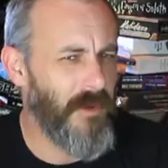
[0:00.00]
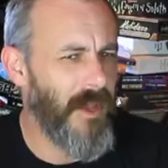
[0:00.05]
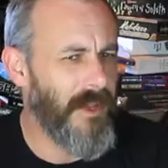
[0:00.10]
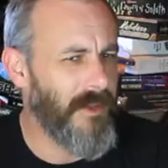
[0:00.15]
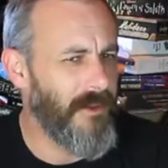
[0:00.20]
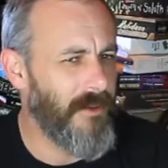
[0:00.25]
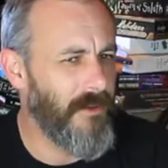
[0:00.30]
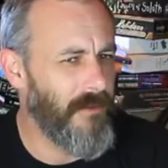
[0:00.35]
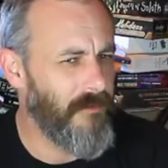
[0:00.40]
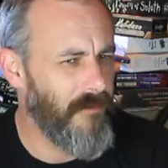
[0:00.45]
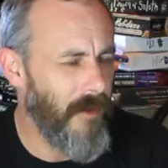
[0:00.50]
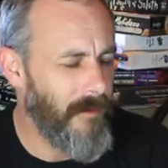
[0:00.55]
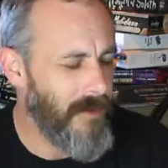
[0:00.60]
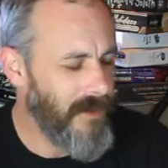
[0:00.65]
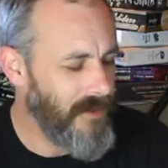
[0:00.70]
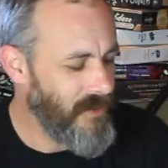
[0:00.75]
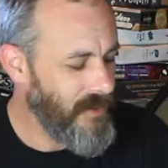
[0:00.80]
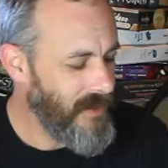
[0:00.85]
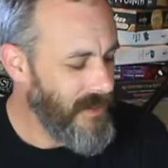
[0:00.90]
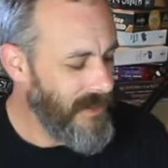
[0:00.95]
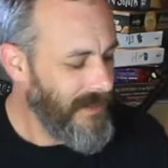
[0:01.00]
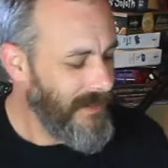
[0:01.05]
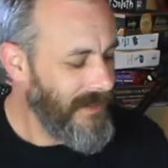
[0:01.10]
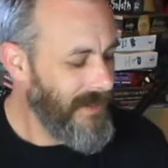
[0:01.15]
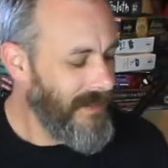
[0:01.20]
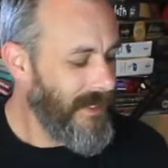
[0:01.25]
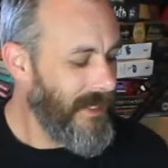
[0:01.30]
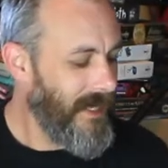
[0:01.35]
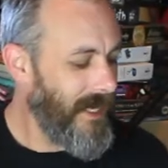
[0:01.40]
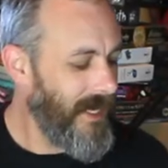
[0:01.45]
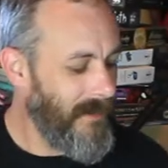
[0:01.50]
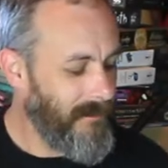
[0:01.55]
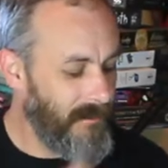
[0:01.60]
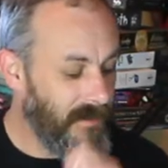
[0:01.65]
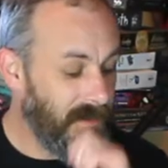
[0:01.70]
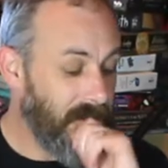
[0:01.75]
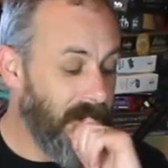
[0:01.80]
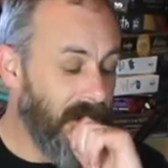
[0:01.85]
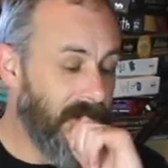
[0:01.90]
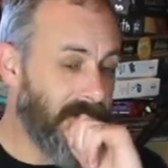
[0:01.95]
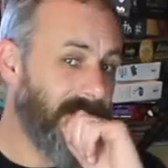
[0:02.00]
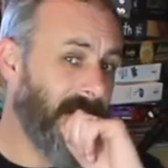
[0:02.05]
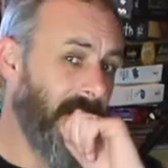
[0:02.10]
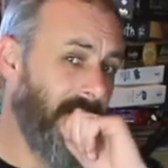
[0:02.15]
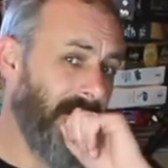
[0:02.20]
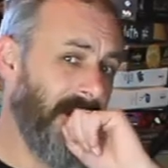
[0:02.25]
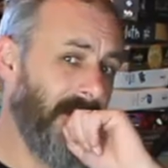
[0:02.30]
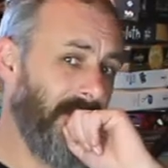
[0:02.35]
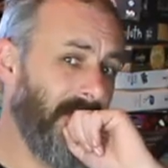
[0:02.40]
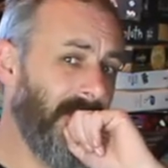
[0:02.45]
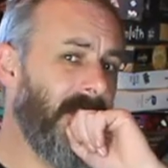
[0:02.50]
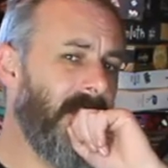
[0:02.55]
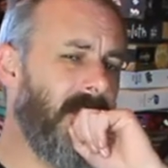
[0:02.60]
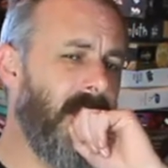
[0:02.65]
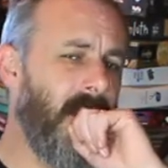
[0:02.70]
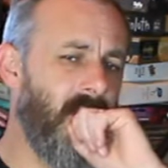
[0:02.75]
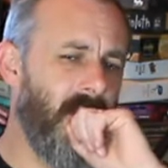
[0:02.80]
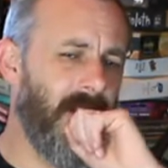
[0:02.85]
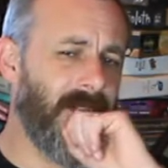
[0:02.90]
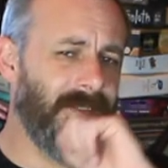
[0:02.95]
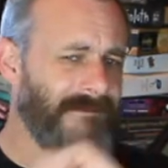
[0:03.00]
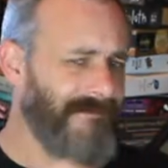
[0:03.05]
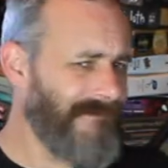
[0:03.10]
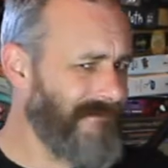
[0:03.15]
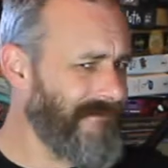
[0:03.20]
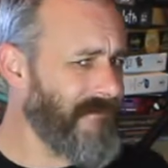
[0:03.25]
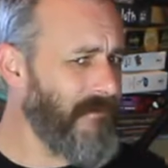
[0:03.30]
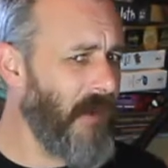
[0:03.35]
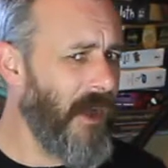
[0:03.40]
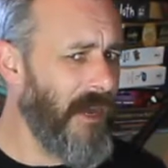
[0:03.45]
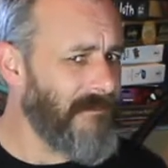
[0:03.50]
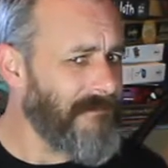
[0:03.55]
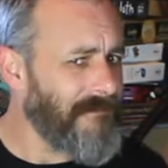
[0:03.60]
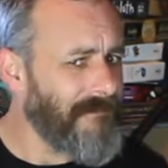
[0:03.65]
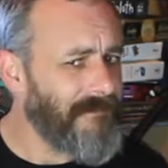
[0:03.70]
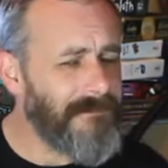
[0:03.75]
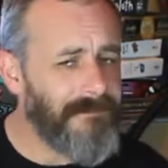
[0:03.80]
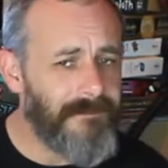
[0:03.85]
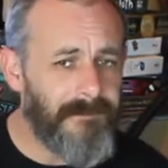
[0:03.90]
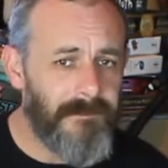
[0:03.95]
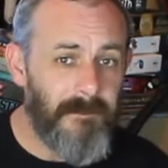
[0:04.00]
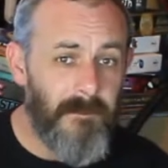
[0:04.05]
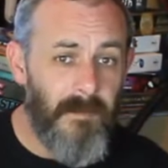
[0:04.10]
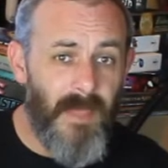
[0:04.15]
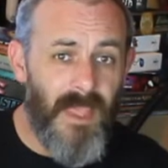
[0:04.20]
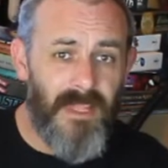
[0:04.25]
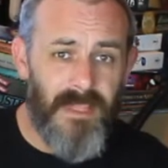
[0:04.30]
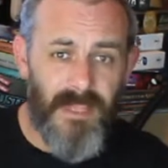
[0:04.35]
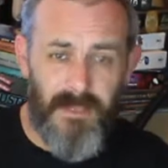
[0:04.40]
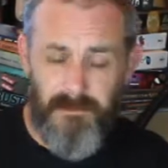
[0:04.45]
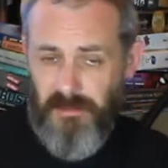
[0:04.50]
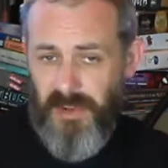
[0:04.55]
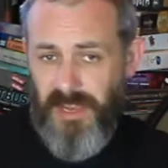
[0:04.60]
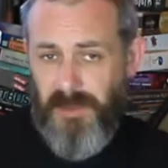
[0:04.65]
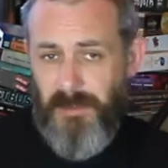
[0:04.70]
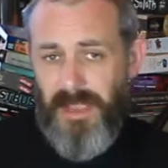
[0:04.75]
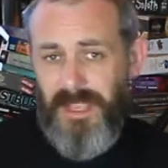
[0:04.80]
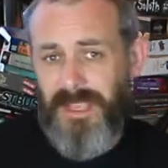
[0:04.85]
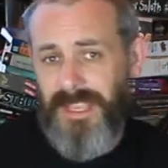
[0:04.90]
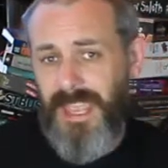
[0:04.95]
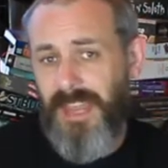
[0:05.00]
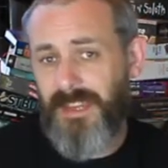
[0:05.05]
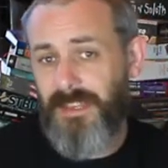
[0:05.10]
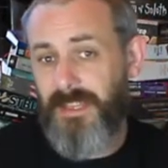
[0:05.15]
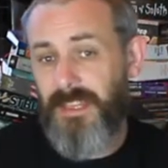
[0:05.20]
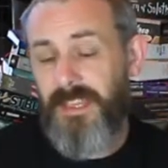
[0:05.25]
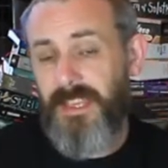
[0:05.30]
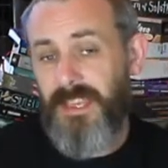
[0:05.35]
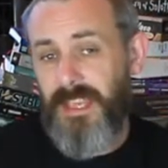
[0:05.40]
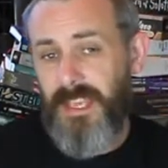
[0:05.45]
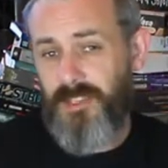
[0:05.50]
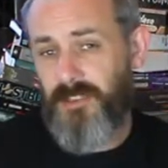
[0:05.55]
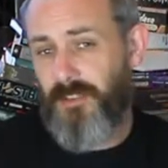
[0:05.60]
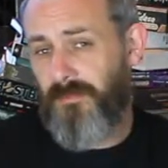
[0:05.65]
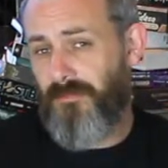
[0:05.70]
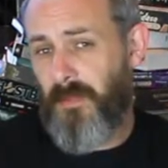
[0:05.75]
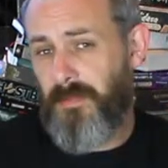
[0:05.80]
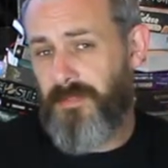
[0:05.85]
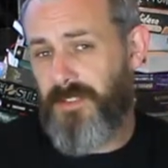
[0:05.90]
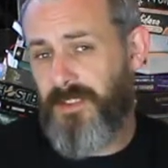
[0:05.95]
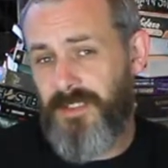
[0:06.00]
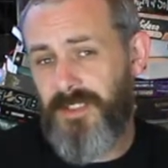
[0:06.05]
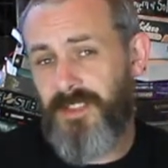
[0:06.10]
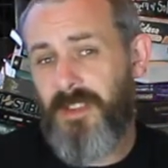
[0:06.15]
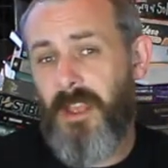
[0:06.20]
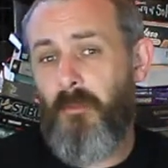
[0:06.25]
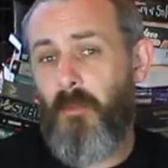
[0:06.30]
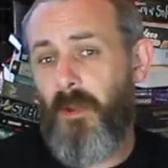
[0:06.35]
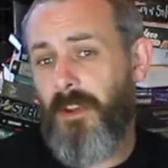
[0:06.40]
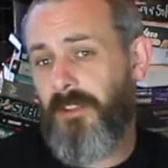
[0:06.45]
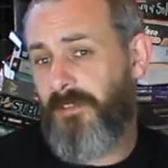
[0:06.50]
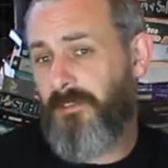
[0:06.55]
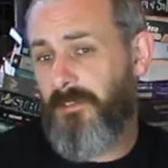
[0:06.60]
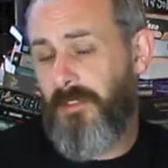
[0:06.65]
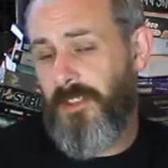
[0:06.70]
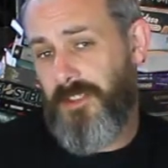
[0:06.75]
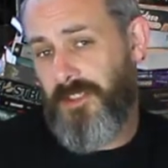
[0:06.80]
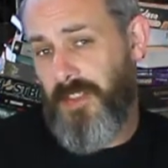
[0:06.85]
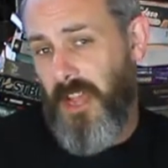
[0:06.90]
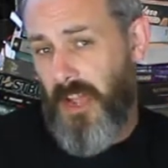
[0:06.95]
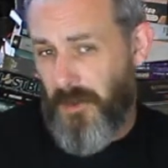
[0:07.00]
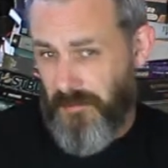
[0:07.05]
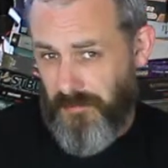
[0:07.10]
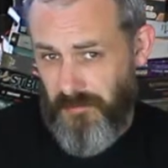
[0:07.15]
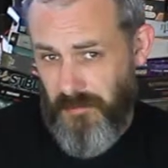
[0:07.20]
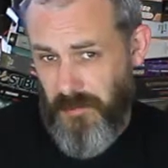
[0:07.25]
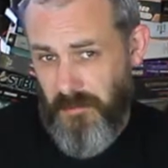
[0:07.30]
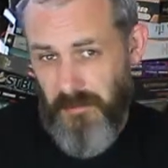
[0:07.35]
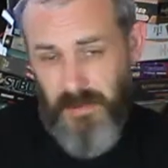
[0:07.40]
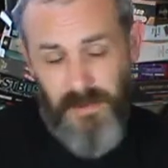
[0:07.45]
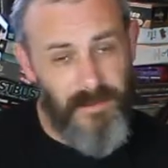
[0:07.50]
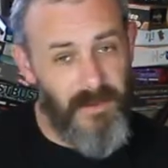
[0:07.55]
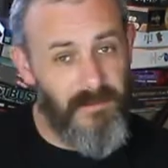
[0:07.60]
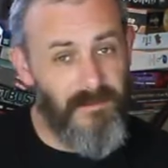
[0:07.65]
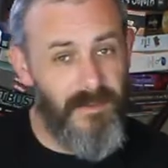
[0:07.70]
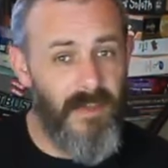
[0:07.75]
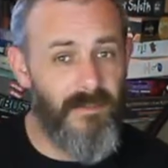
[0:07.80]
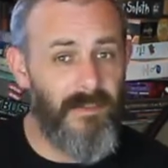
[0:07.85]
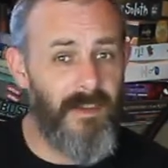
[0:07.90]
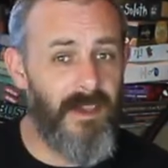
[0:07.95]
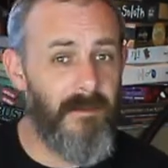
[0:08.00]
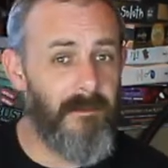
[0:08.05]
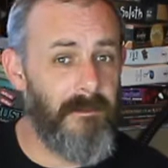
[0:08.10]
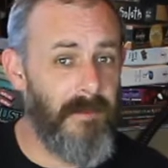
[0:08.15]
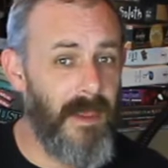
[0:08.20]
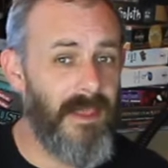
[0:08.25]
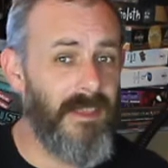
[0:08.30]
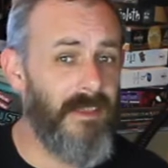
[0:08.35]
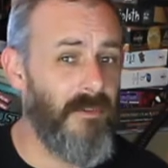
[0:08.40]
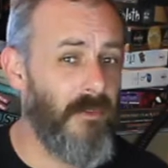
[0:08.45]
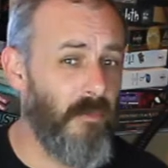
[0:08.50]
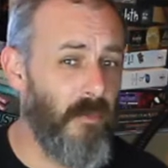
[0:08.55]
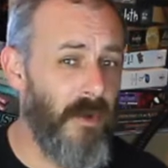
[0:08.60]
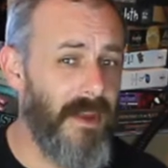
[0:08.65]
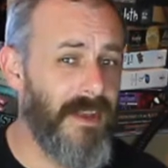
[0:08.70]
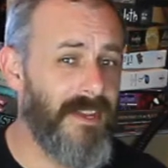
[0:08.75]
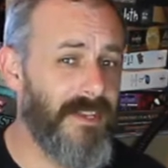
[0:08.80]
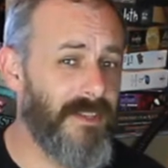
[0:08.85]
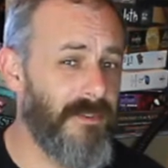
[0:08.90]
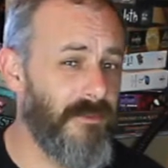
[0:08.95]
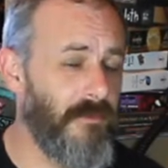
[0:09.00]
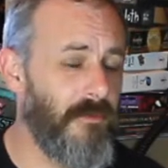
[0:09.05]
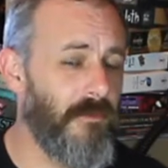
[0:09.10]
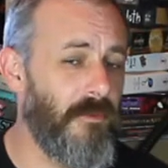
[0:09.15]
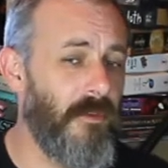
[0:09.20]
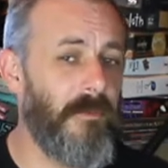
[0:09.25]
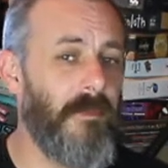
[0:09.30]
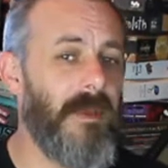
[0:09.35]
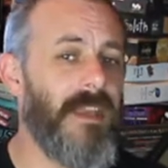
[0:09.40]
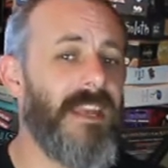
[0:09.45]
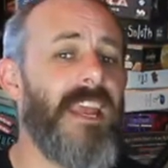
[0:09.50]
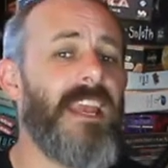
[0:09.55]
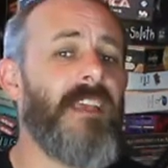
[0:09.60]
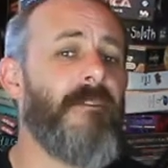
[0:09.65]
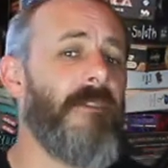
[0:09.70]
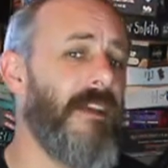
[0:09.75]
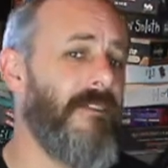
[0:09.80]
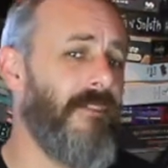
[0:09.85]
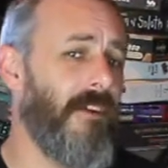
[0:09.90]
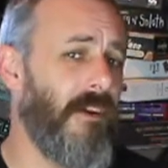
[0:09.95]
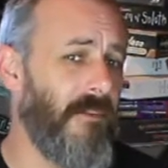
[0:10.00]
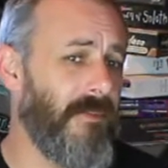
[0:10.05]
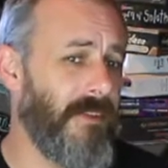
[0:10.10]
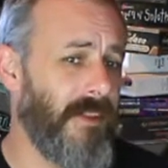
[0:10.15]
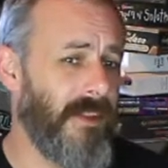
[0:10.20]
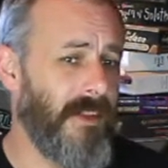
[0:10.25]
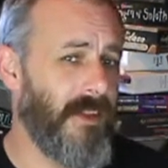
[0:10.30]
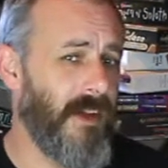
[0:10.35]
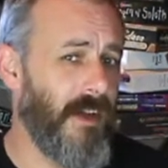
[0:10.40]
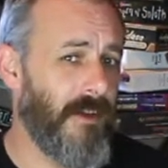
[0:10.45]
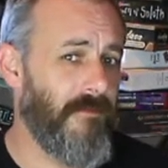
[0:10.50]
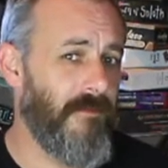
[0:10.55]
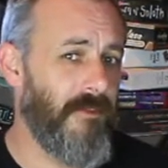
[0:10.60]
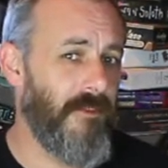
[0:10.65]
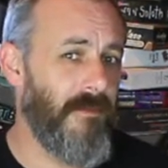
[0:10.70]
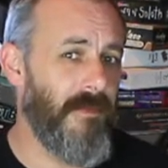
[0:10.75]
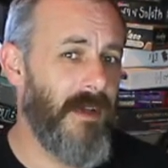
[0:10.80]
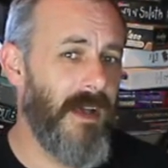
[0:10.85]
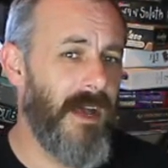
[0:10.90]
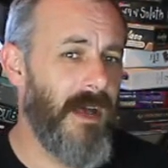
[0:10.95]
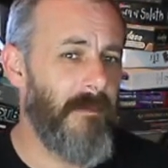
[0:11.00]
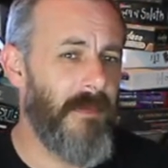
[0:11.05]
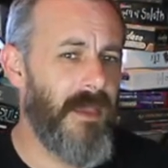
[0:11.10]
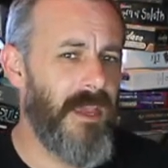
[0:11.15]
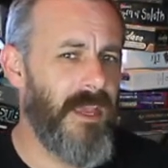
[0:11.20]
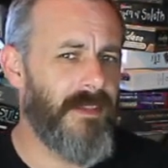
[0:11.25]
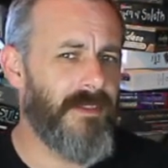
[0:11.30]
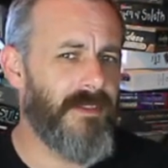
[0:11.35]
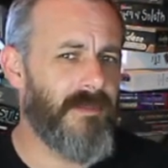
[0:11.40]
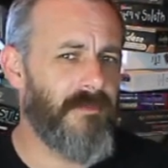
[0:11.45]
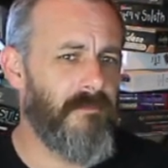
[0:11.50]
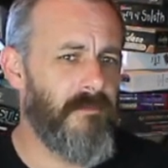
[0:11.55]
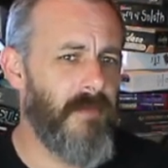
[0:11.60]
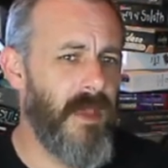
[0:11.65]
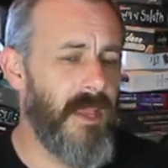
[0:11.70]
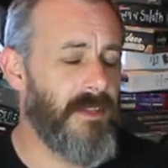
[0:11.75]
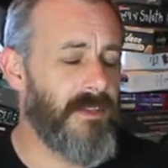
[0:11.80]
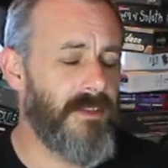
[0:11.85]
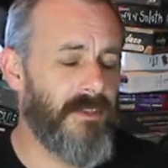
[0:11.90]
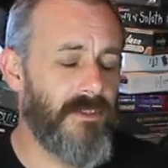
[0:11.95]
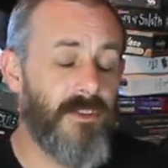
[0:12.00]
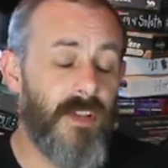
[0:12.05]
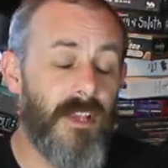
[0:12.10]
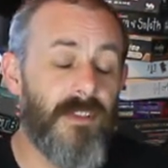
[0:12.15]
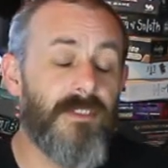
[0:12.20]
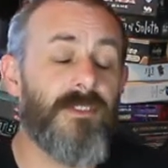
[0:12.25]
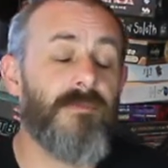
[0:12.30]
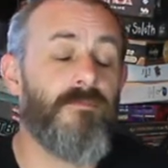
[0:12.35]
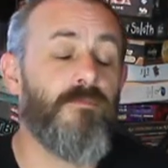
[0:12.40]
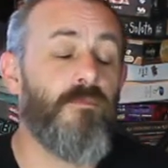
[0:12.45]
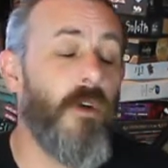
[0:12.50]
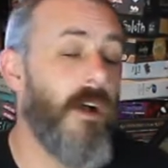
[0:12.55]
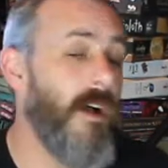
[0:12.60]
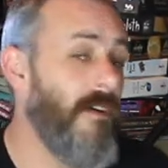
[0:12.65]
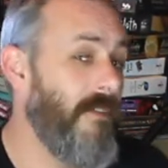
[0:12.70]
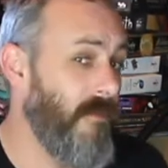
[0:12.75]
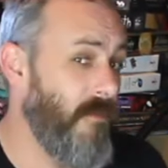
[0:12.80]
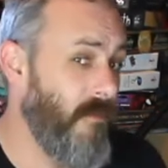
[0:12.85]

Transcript: like a good rummage. What else is going on? Well, bringing back again is John Robertson's wonderful The Dark Room. If you've never been or witnessed or in any way involved in The Dark Room, it's just worth a